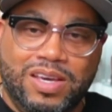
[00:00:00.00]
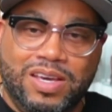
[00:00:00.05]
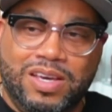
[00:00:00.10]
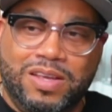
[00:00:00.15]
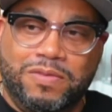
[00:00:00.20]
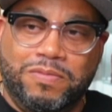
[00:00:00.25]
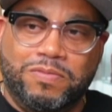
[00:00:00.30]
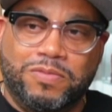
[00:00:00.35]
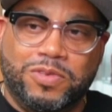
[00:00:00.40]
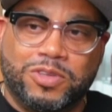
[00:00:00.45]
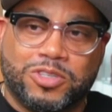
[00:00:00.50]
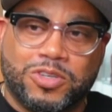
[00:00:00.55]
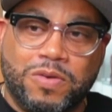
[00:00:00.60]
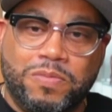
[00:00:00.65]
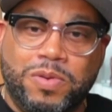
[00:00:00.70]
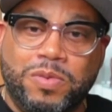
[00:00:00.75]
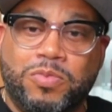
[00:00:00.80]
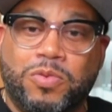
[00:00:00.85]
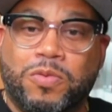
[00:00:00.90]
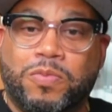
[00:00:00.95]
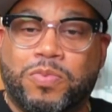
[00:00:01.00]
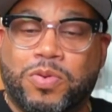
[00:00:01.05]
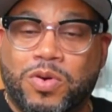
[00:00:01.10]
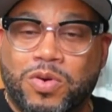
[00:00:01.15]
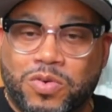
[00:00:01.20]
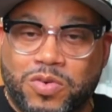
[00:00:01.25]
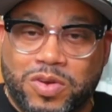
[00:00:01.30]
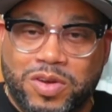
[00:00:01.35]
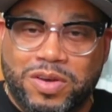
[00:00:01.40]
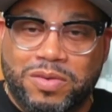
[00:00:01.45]
and some people
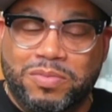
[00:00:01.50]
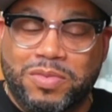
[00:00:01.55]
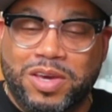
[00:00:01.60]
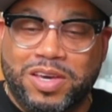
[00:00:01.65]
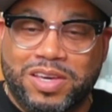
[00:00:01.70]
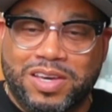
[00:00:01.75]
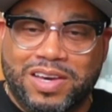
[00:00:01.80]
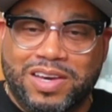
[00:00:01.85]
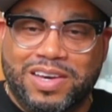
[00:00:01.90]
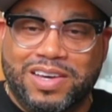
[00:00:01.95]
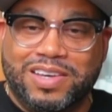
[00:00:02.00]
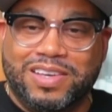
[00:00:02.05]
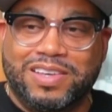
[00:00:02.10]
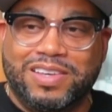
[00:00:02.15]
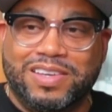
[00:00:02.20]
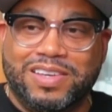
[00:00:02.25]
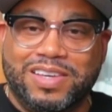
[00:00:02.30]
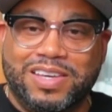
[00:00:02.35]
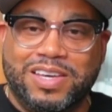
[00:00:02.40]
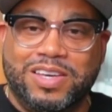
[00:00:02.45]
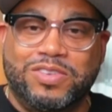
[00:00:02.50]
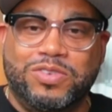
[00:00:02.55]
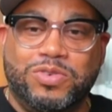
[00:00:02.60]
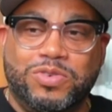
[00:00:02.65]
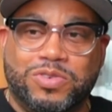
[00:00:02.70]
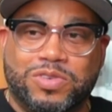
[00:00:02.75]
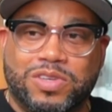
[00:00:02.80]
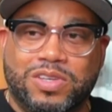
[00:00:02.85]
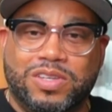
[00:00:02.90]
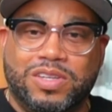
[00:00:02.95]
program AI and
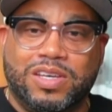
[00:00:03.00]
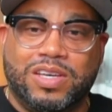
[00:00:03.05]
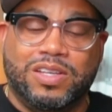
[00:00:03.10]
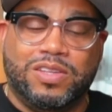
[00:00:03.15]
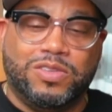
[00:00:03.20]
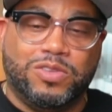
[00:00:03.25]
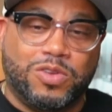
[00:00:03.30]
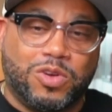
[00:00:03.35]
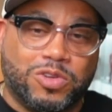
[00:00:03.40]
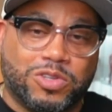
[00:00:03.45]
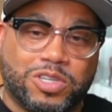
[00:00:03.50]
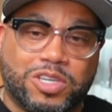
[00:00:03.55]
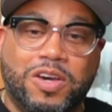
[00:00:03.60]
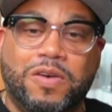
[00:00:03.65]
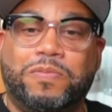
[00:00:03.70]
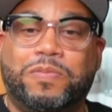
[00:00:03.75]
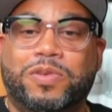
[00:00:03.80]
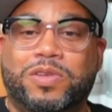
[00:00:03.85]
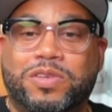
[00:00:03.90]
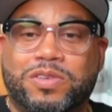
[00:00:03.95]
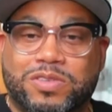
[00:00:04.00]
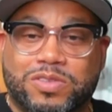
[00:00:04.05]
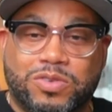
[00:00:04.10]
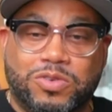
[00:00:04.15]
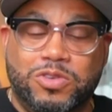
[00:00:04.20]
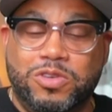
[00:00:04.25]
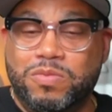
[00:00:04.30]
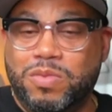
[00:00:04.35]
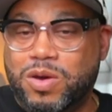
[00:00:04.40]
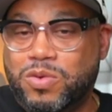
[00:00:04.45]
use it, and there's companies. So
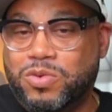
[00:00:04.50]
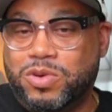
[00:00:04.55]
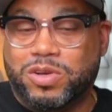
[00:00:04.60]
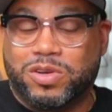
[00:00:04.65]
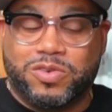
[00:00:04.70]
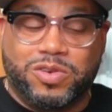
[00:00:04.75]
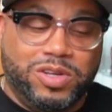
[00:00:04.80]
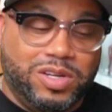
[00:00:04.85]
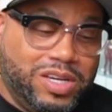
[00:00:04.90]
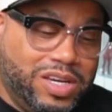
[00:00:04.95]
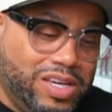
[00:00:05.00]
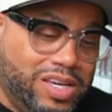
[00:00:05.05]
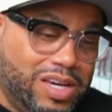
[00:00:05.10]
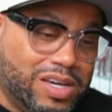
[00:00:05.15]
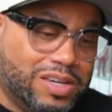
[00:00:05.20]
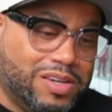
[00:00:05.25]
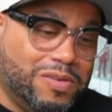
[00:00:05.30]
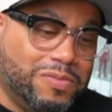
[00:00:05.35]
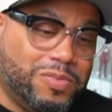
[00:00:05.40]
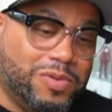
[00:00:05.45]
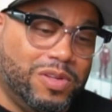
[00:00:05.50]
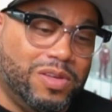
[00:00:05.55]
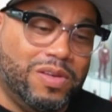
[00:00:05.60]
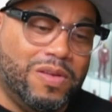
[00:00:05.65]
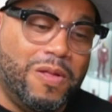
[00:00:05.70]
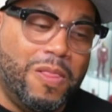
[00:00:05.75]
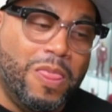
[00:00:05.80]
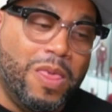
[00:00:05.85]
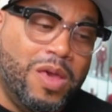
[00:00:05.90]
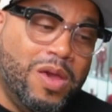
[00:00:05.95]
you might want to create an AI company.
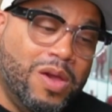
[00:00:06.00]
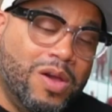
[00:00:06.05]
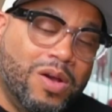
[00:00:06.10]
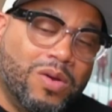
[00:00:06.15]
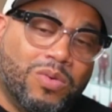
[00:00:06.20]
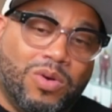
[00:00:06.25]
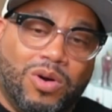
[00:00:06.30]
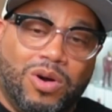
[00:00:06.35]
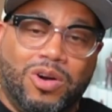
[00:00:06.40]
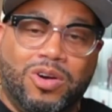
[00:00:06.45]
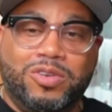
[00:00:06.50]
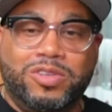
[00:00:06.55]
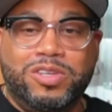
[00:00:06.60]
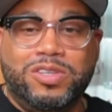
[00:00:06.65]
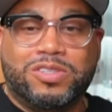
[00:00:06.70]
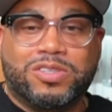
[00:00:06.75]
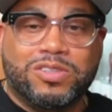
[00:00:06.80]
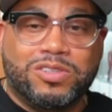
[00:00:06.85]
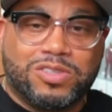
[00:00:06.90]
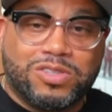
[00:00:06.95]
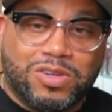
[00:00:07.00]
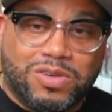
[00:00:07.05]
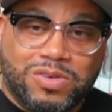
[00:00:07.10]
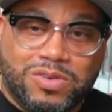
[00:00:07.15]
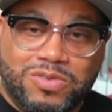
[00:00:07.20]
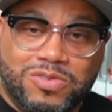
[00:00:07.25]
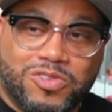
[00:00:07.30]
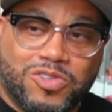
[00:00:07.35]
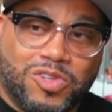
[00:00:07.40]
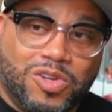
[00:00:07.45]
Well, all of these
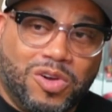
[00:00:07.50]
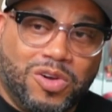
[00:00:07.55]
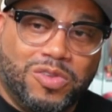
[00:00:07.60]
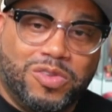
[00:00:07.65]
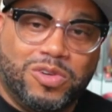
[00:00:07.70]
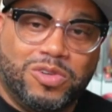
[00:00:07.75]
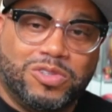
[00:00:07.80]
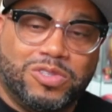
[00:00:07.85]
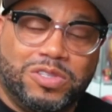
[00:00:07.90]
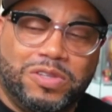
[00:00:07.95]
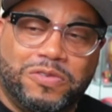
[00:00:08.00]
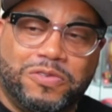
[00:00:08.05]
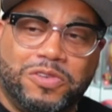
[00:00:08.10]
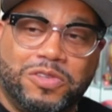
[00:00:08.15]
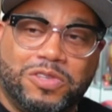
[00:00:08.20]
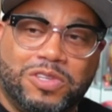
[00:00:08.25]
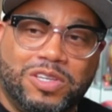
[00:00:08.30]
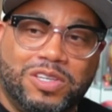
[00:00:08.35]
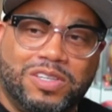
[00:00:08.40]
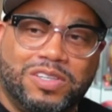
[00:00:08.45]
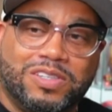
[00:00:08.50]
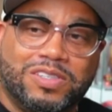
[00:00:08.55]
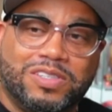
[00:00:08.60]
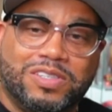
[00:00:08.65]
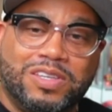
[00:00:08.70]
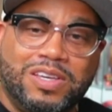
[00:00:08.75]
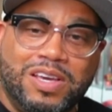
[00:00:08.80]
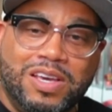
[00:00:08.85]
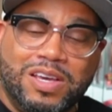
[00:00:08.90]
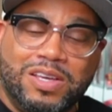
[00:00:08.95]
concerns and all those different
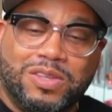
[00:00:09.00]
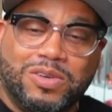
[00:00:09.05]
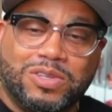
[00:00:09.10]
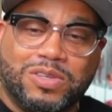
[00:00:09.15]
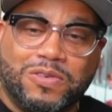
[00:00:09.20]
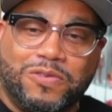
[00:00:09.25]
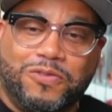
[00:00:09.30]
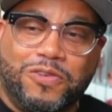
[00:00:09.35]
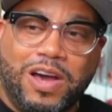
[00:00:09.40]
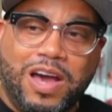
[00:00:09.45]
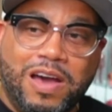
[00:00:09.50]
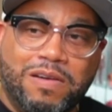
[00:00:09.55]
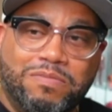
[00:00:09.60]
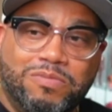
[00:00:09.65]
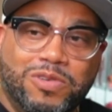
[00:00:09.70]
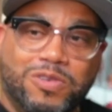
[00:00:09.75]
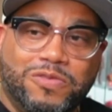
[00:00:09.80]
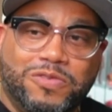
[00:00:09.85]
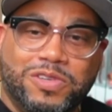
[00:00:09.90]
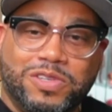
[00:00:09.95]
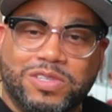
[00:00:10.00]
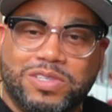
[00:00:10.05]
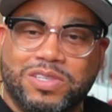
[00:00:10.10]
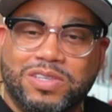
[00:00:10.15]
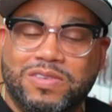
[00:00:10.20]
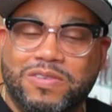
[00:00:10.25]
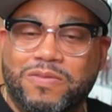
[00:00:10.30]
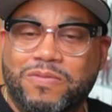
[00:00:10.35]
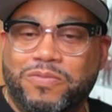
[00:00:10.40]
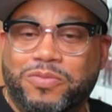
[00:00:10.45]
things, those are five movies
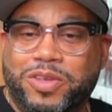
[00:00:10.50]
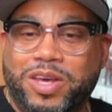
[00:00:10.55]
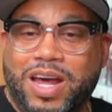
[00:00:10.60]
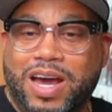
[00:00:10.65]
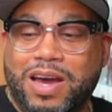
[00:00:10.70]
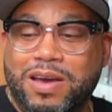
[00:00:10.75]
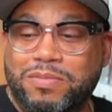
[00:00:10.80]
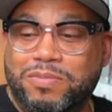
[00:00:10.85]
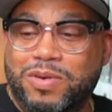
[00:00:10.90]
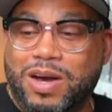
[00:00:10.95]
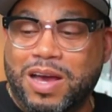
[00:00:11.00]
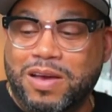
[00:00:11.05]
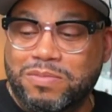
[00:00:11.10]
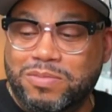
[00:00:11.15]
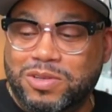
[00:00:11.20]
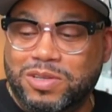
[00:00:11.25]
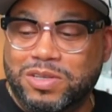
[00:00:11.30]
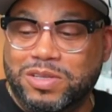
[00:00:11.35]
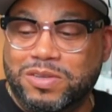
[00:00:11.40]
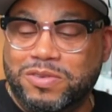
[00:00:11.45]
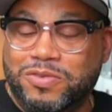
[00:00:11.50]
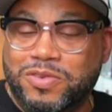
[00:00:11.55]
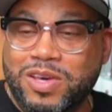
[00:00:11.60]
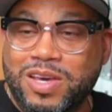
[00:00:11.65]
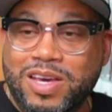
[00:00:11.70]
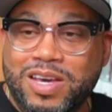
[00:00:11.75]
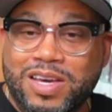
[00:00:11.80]
that I, I believe